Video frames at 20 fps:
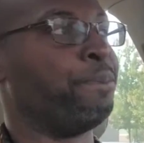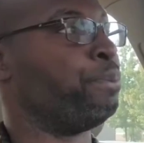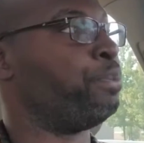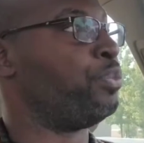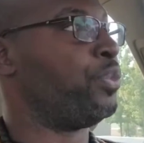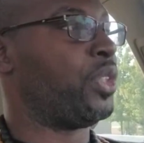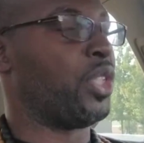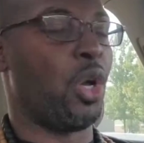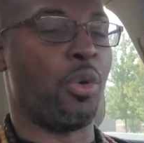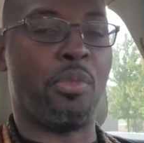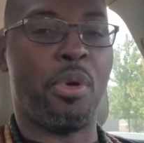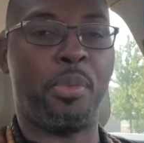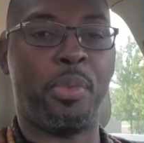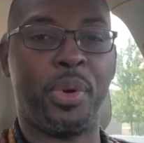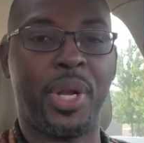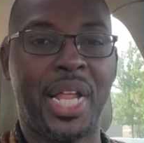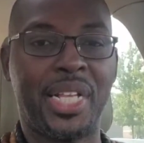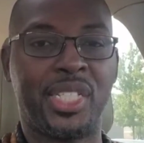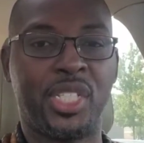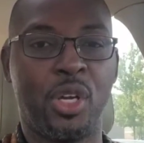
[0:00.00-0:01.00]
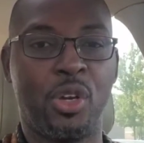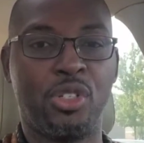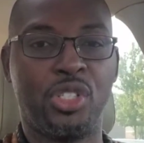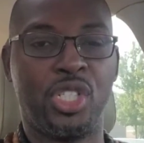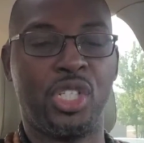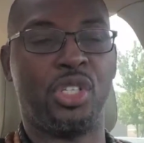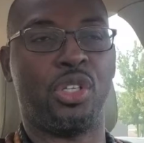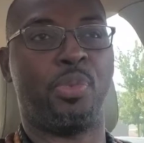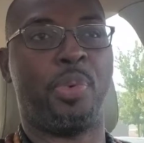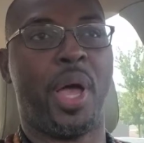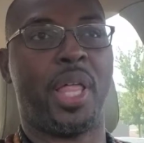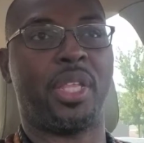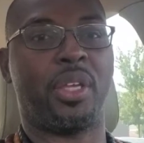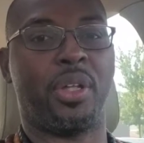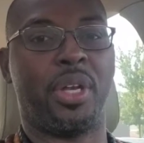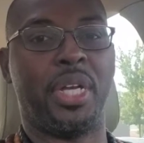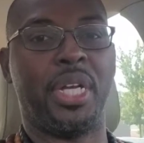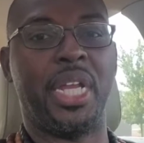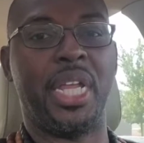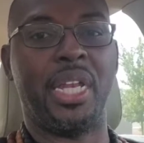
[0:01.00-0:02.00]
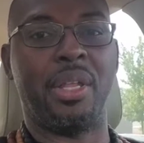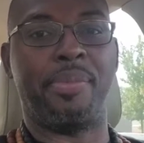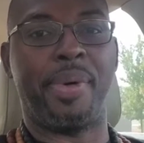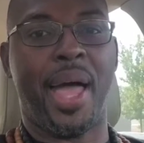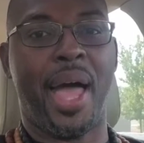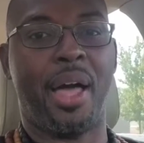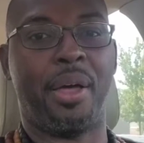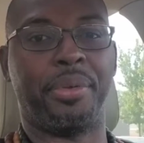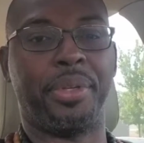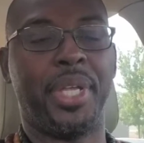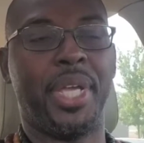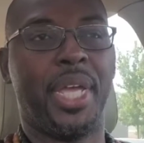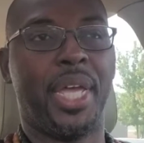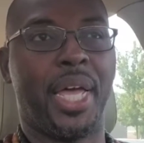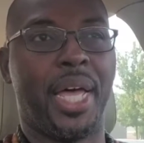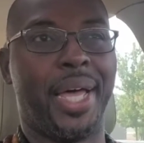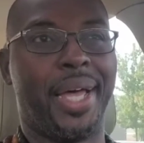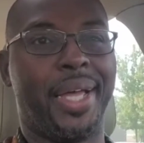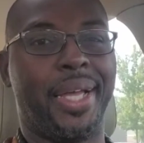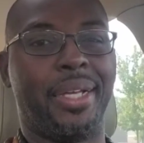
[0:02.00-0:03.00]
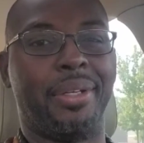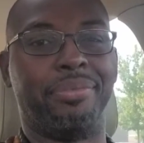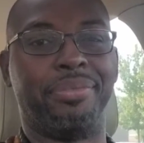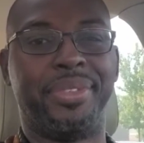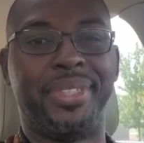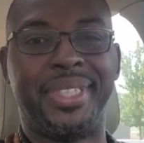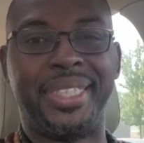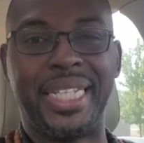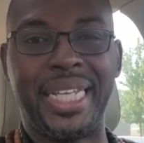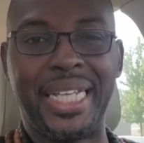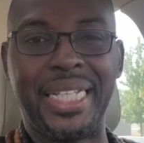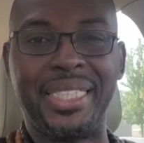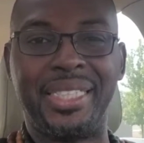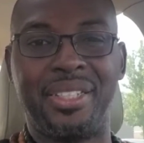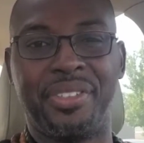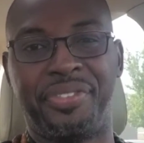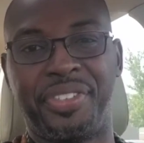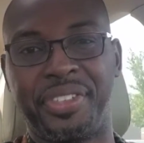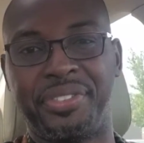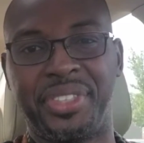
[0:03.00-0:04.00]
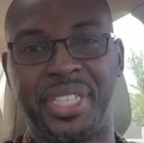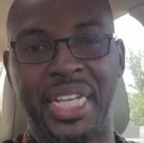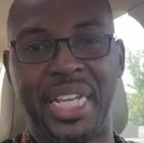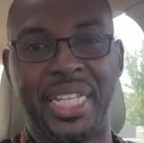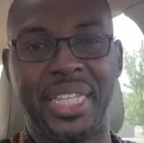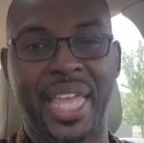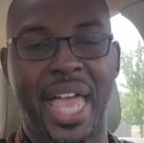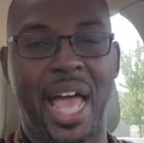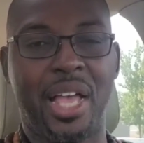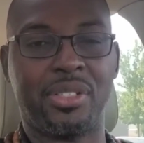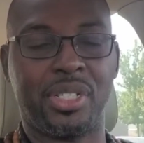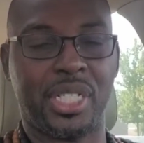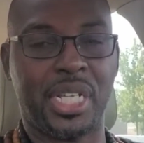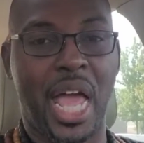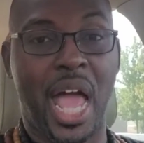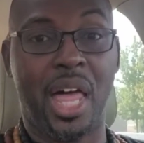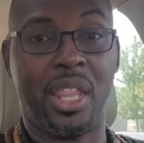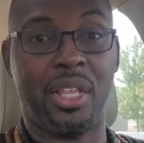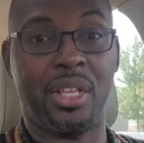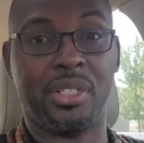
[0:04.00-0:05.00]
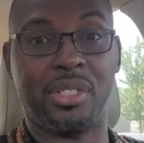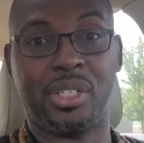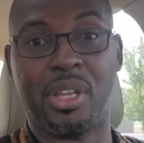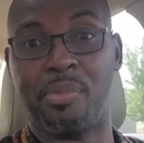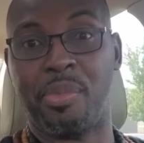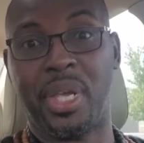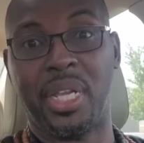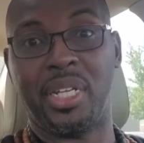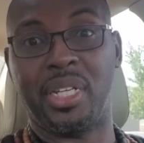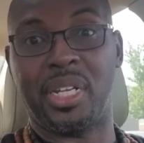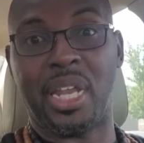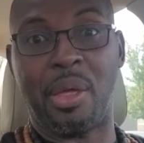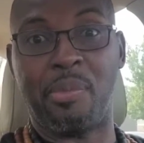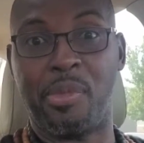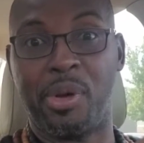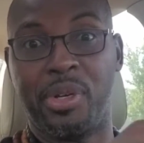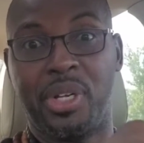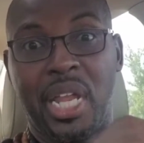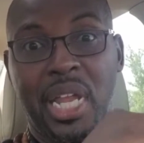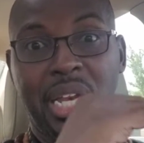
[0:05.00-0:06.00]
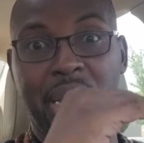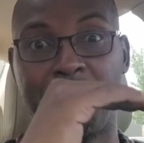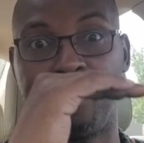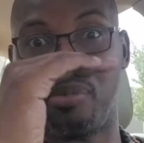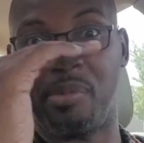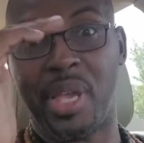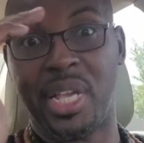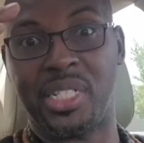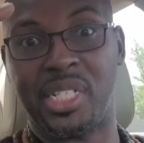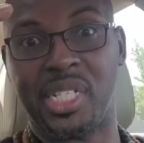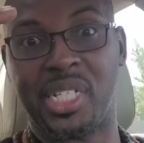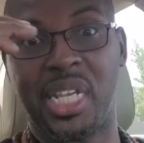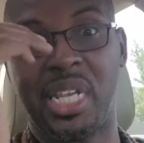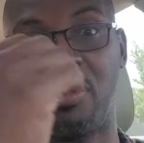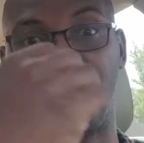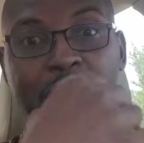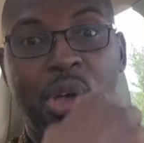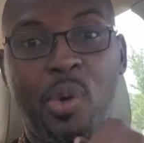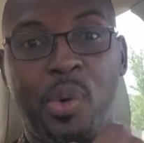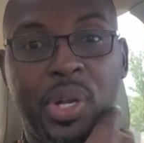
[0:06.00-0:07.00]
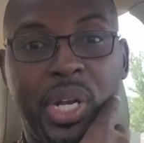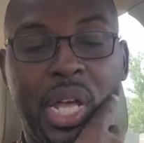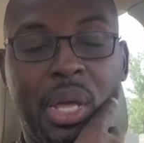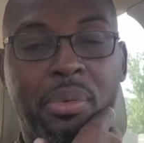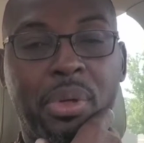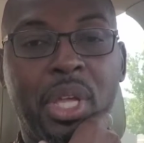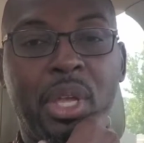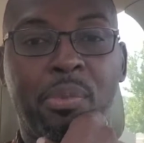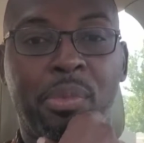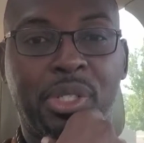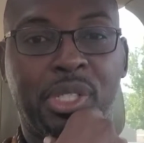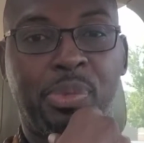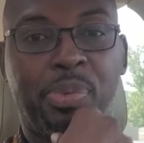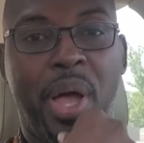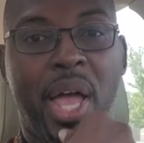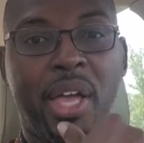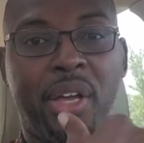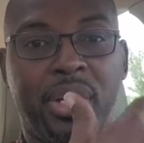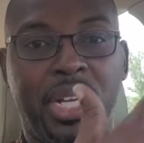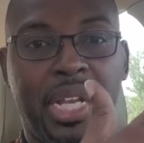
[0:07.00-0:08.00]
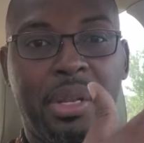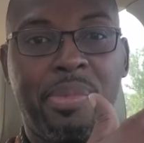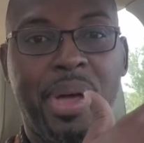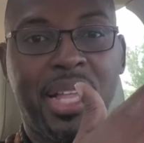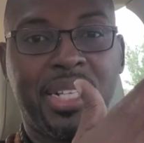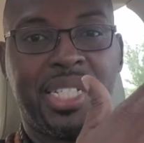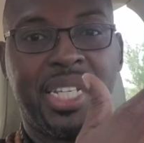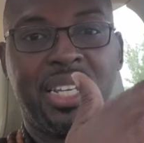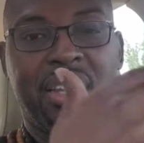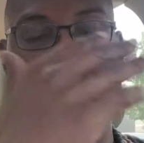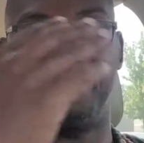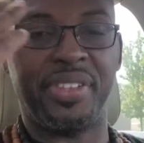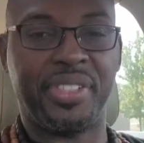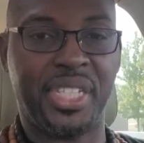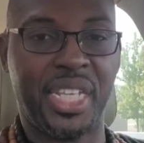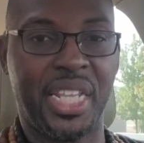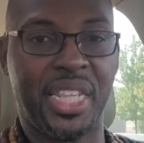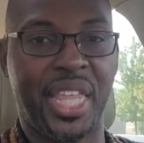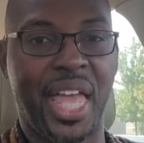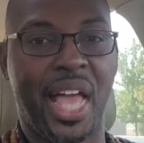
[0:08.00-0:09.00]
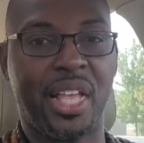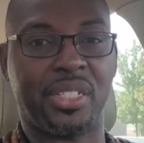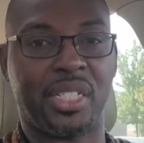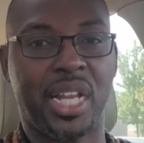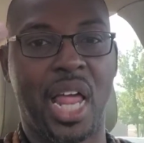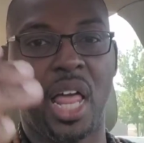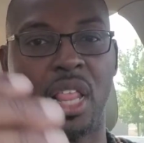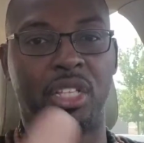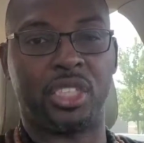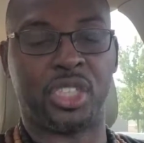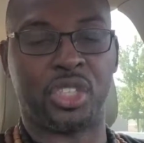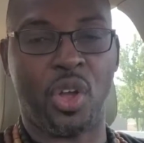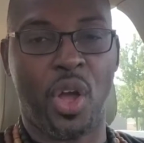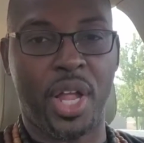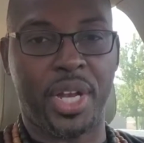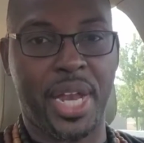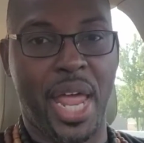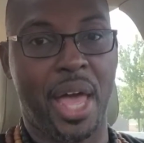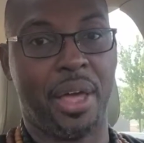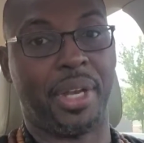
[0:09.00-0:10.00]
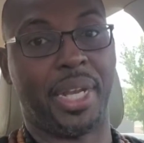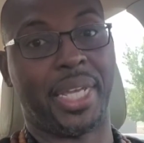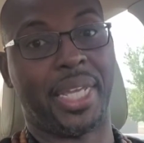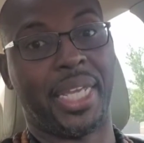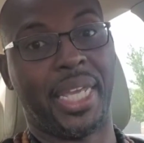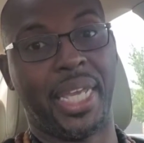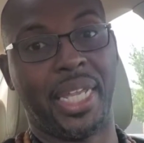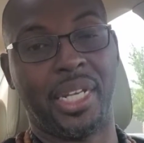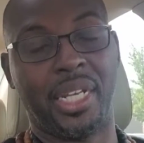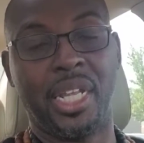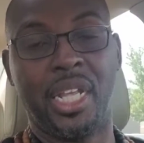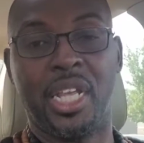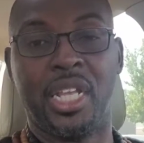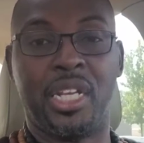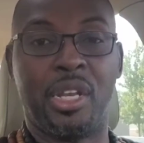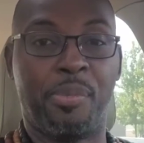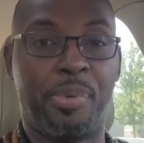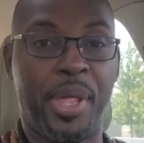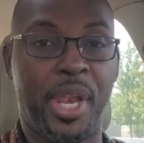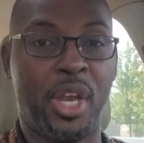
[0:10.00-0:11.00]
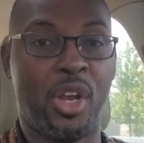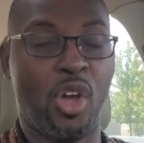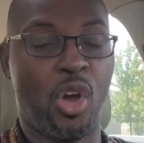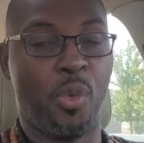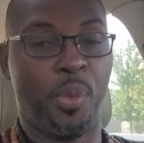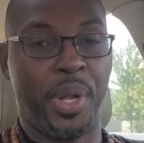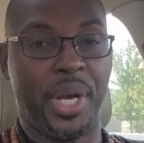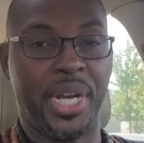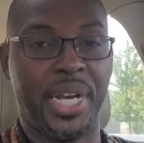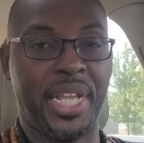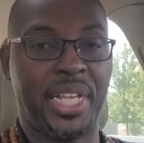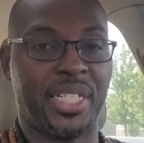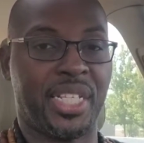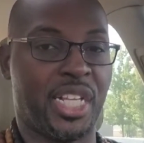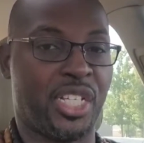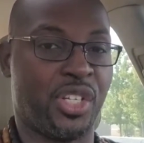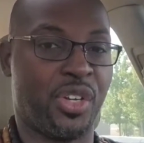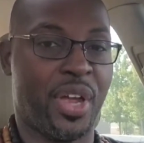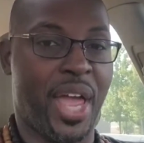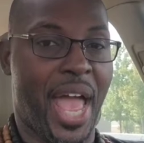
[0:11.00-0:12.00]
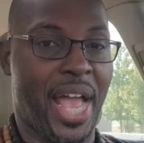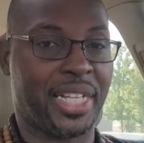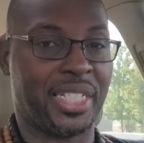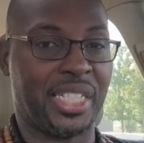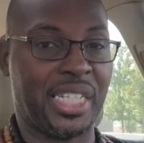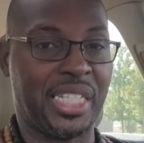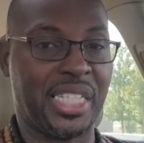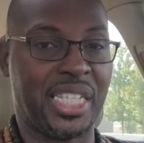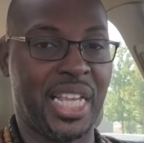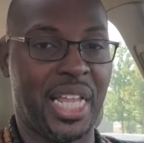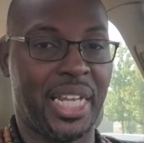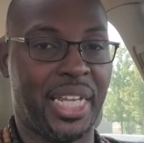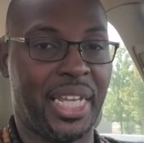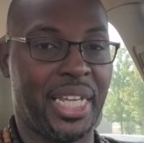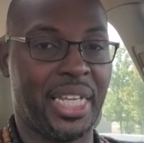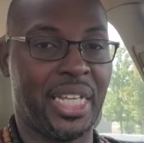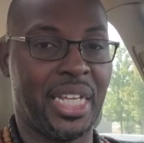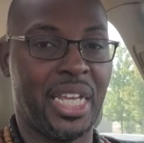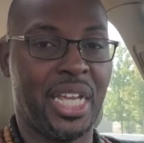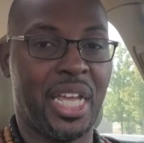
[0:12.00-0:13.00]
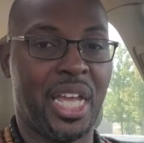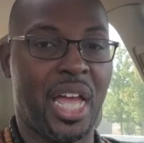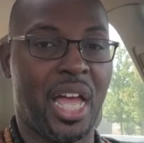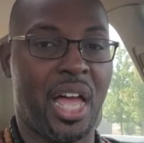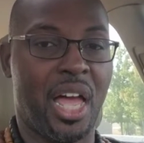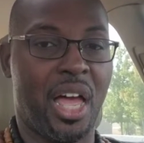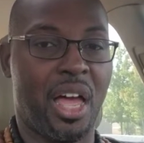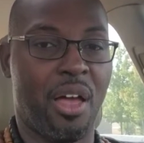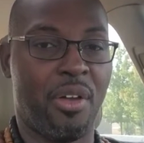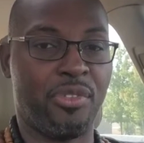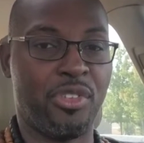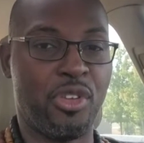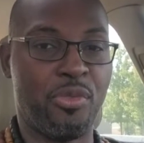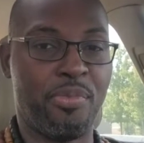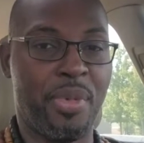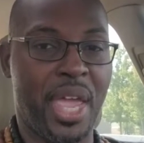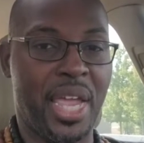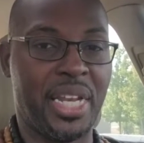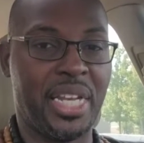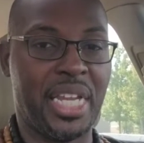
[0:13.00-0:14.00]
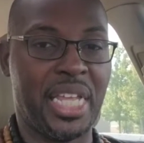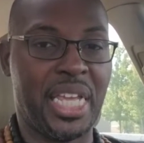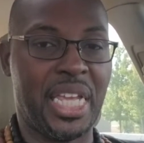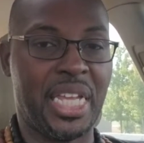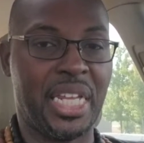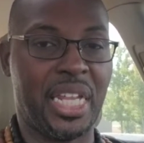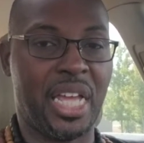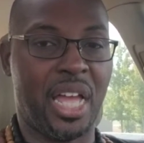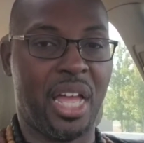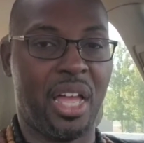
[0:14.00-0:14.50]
So remember what I told you, you're probably going to need about $10,000 to $15,000. That number may just keep going up, but you're probably gonna need about $10,000 to $15,000 starting out. Again, depending on what it is that you're actually selling, you may need